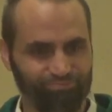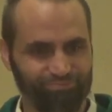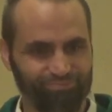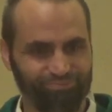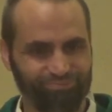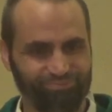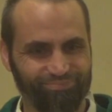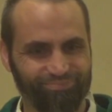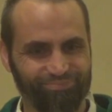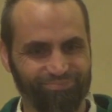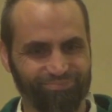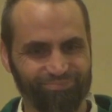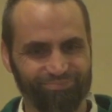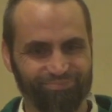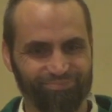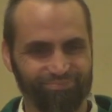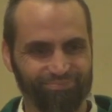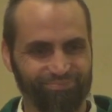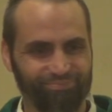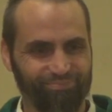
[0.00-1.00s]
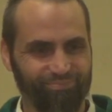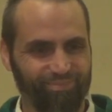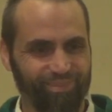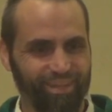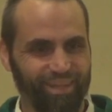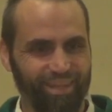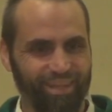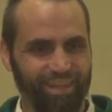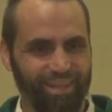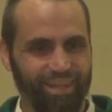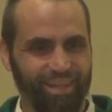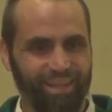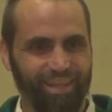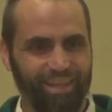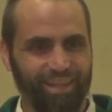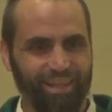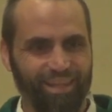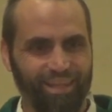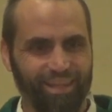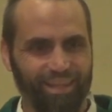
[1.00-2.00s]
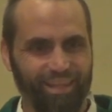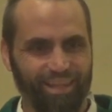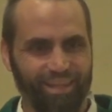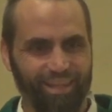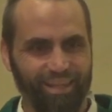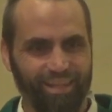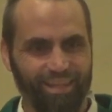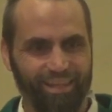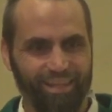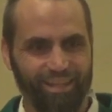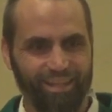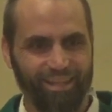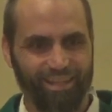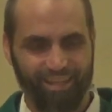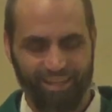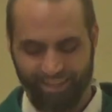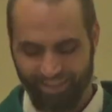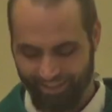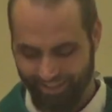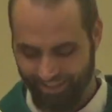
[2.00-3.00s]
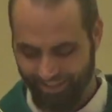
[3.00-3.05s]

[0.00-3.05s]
Nobody speaks.